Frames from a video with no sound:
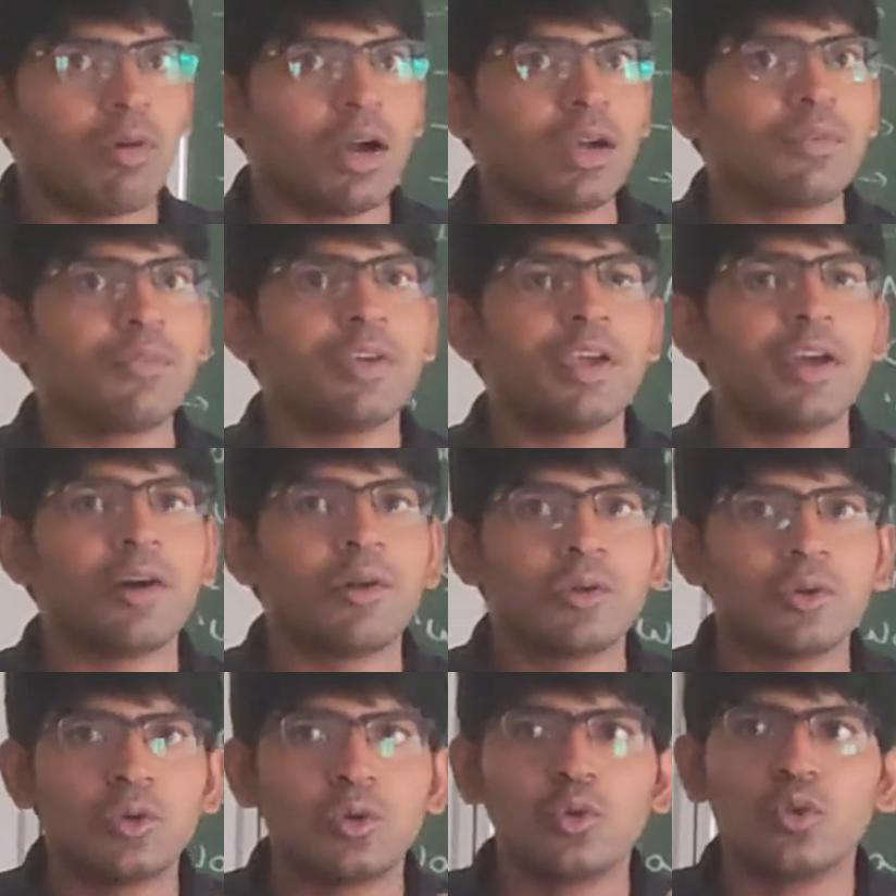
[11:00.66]
what we
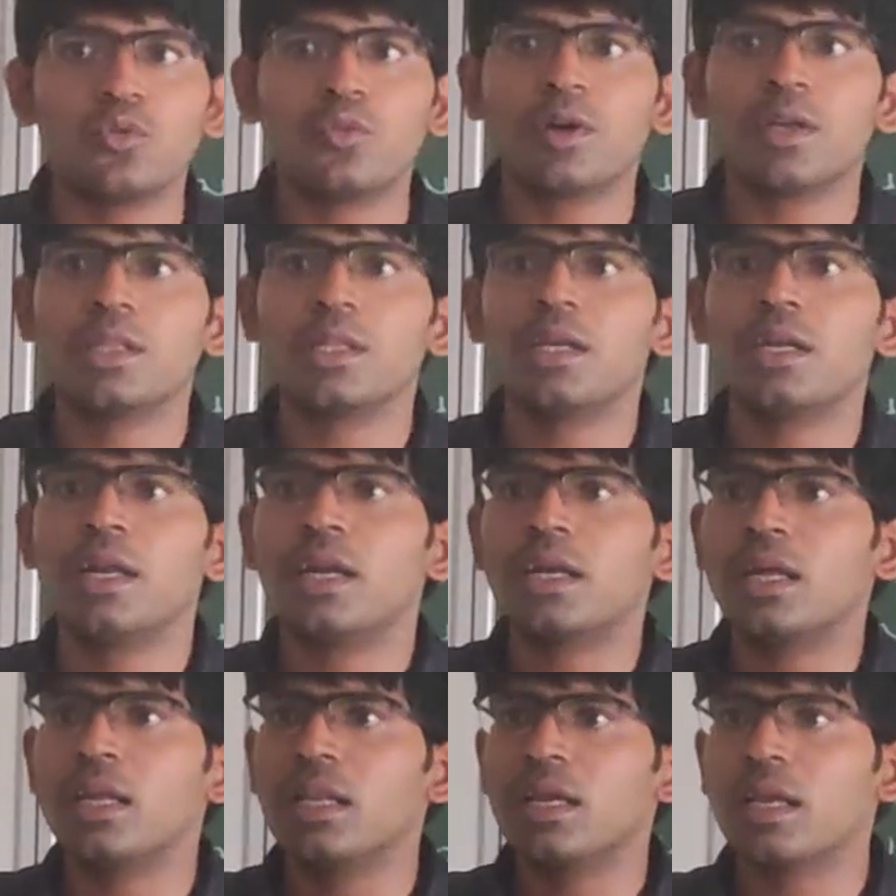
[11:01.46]
have to do for the
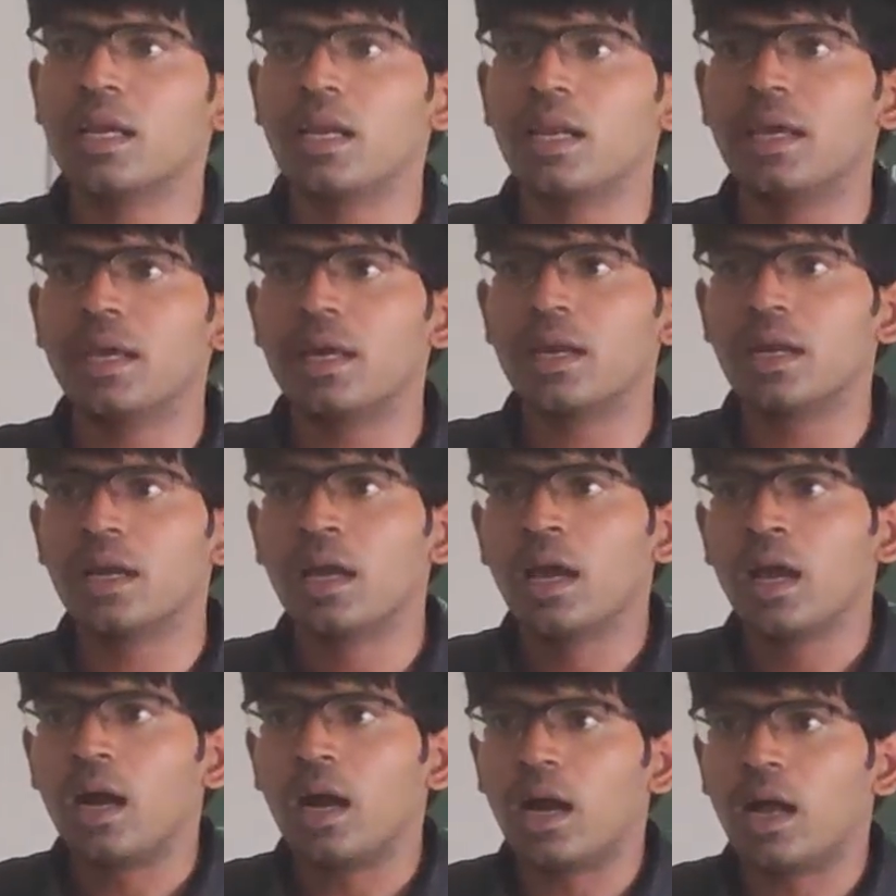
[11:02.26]
data link layer.
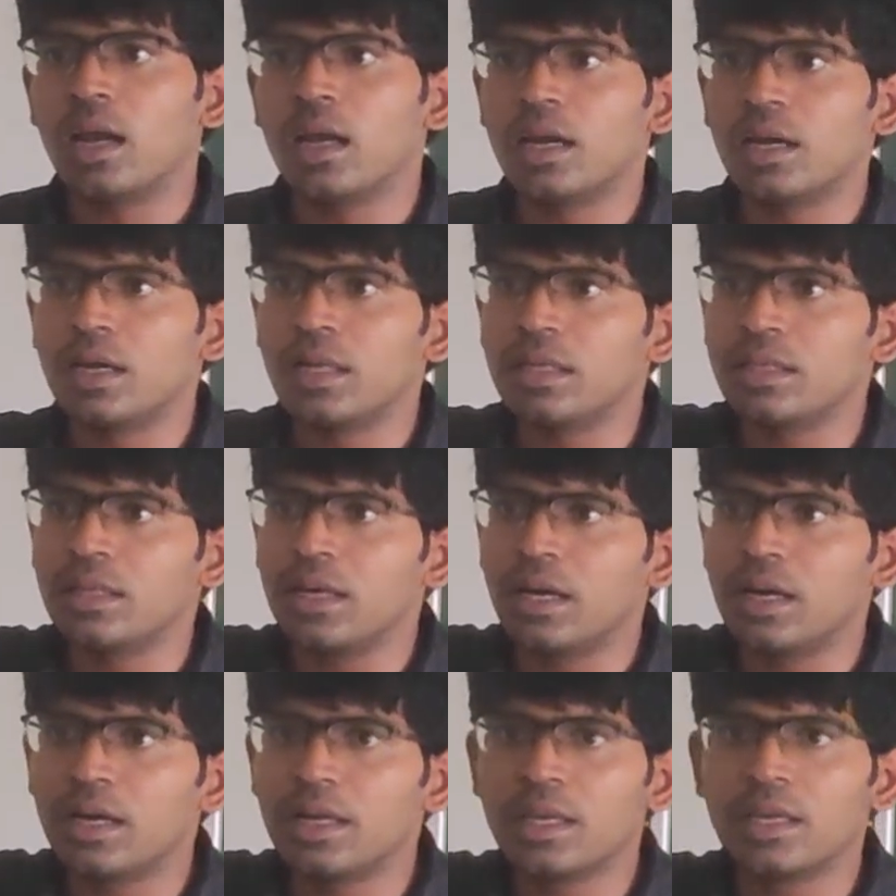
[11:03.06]
Already
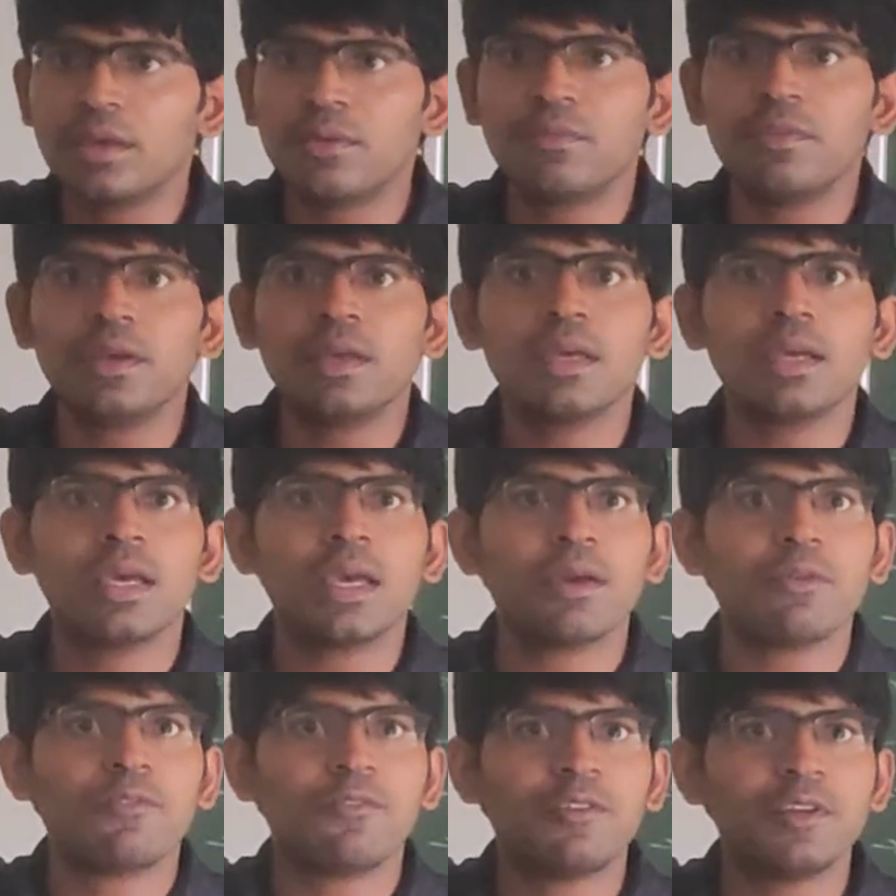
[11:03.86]
they are giving
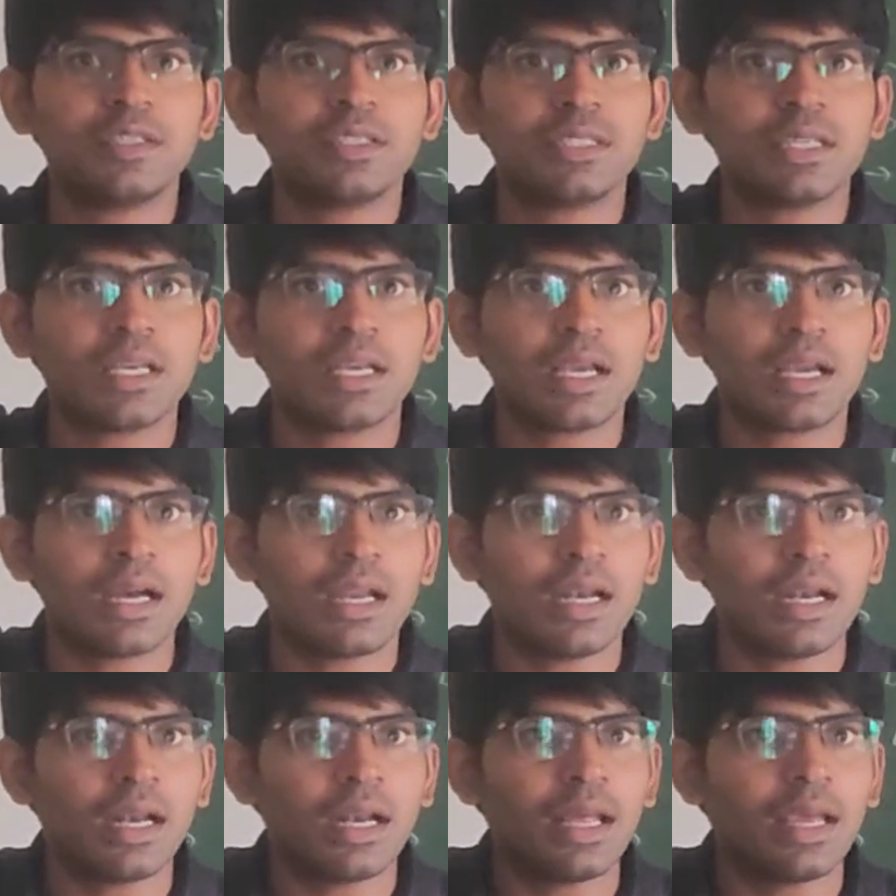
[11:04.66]
a
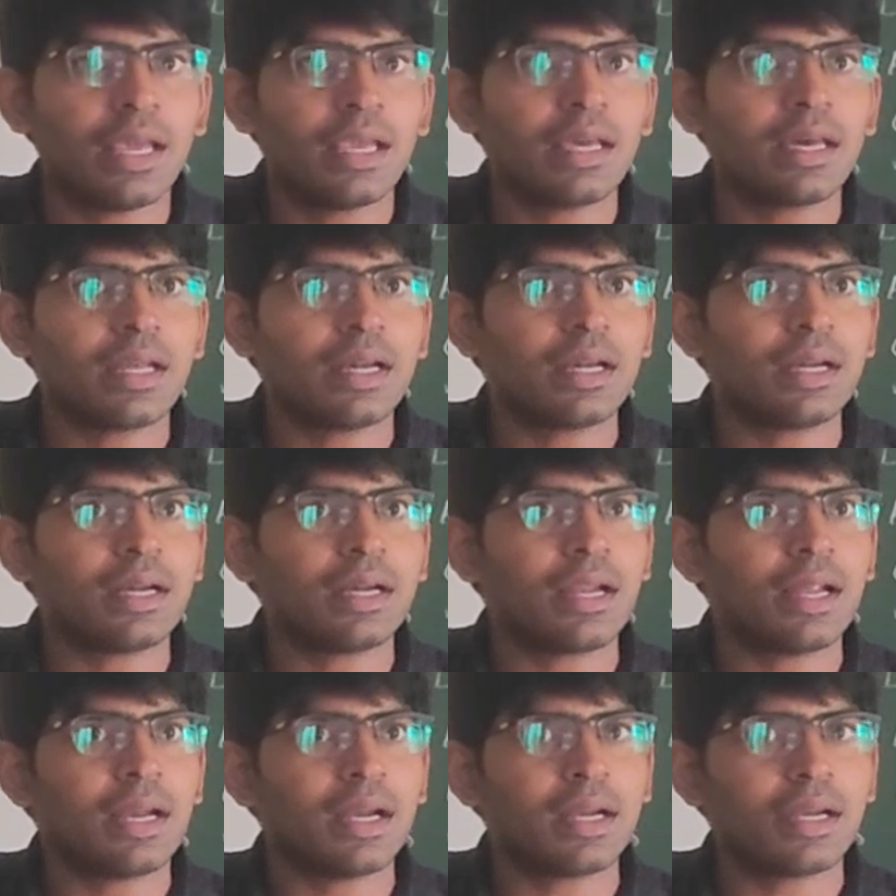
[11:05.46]
physical layer,
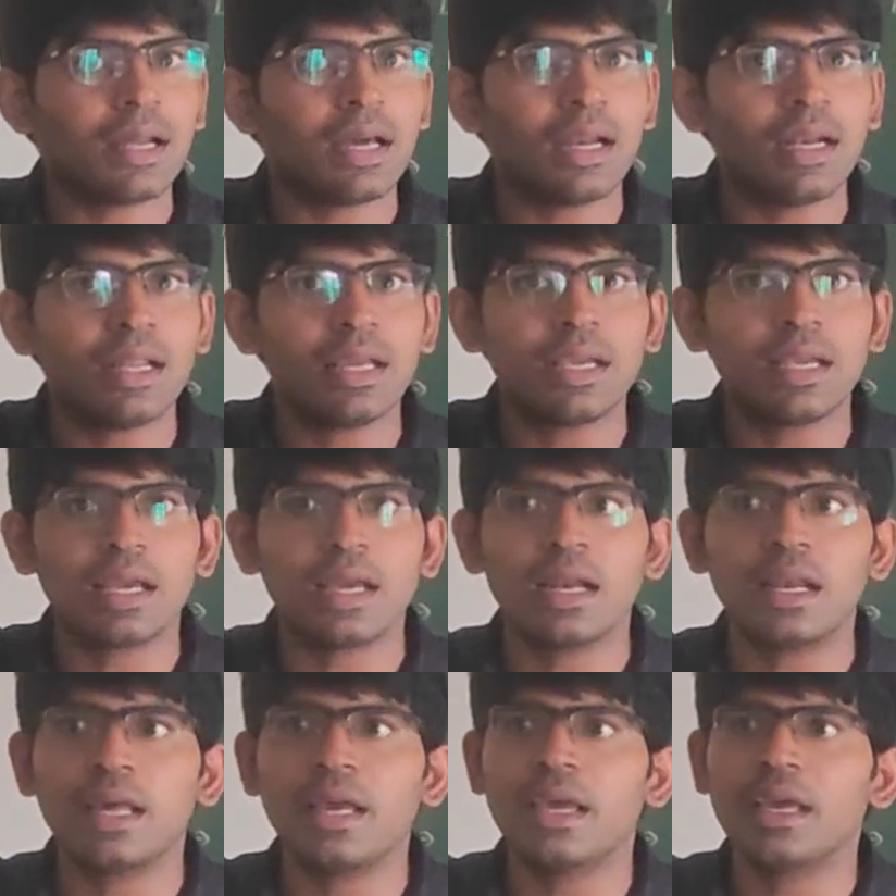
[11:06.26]
data link
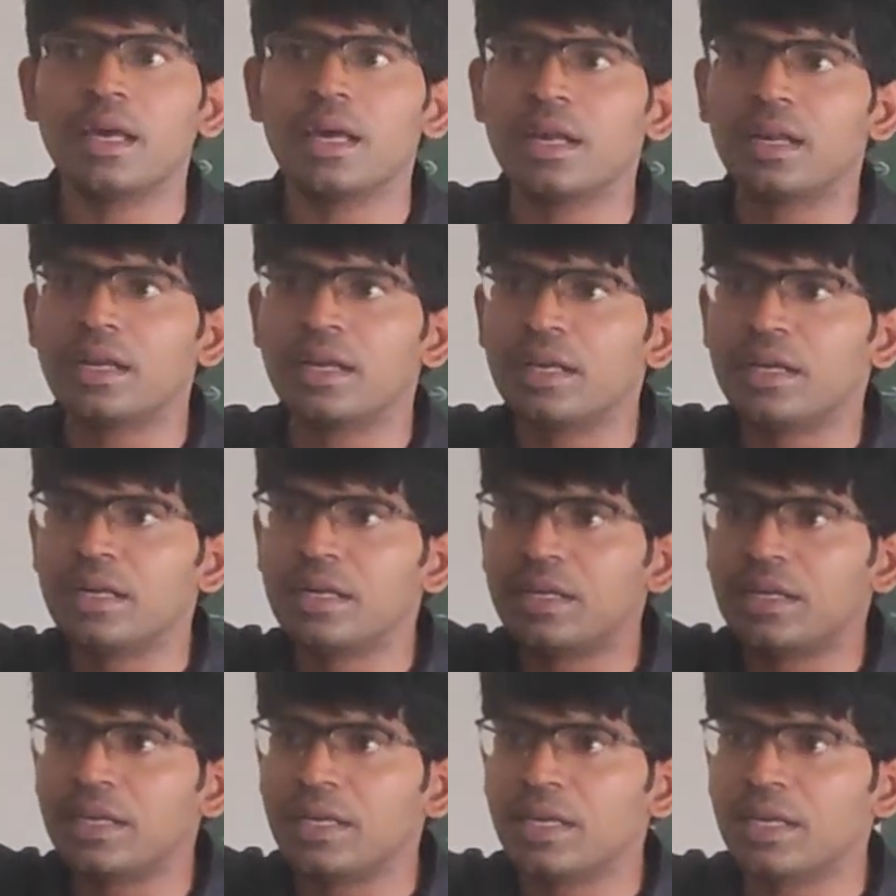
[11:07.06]
layer,
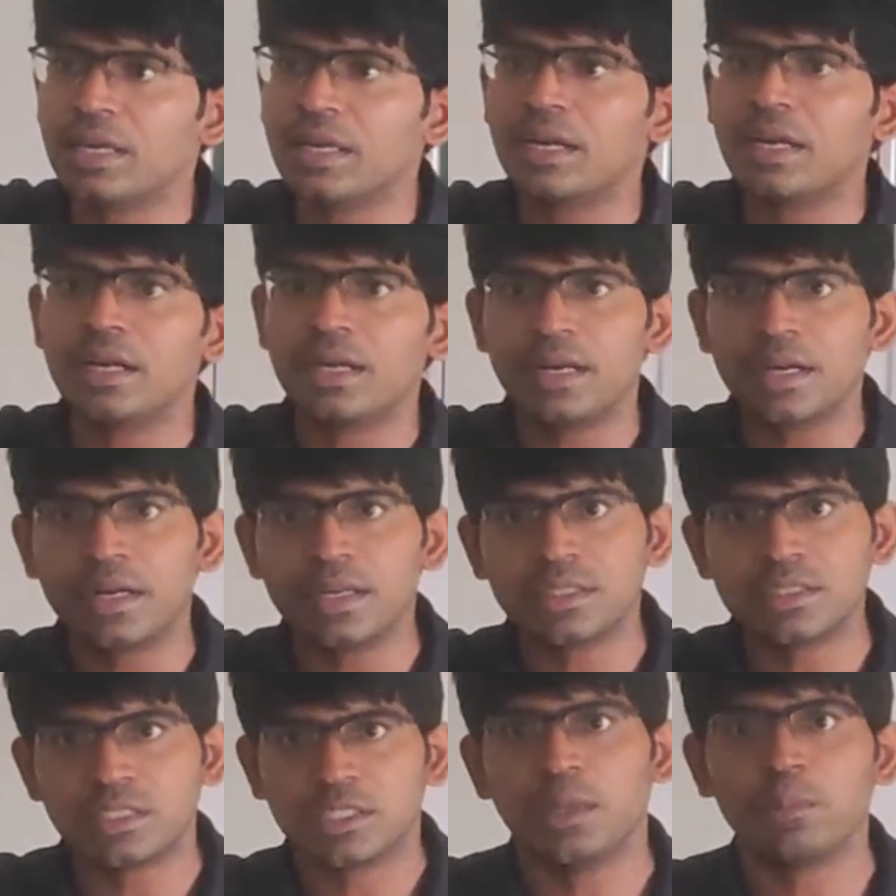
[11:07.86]

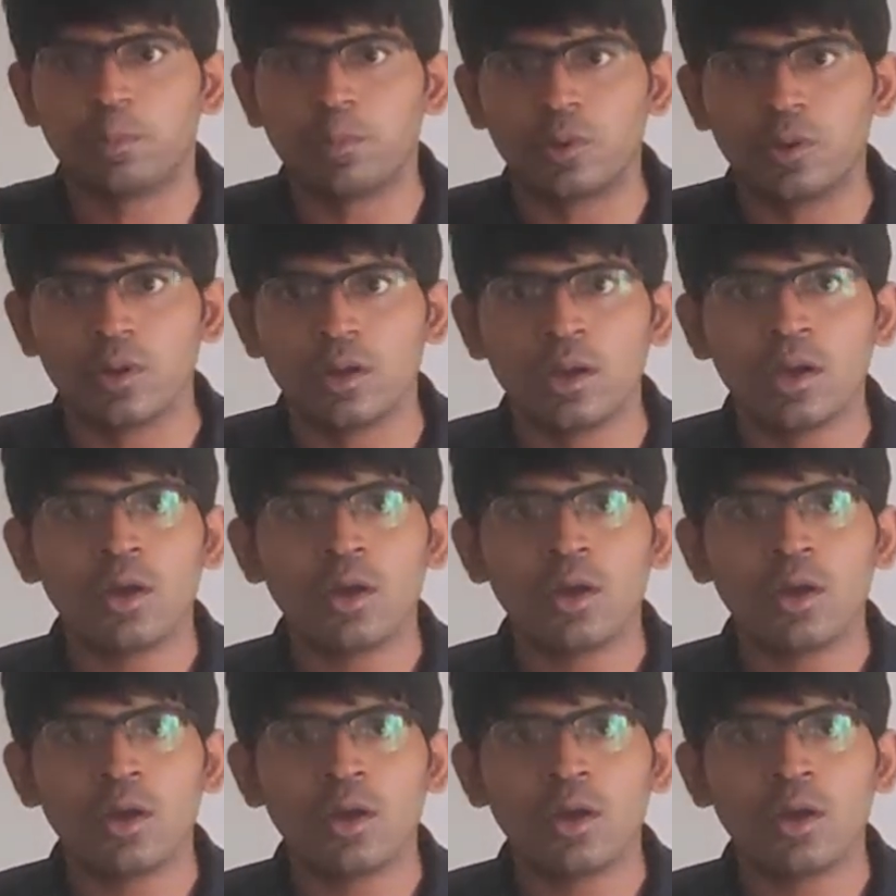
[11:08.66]
integrated chip.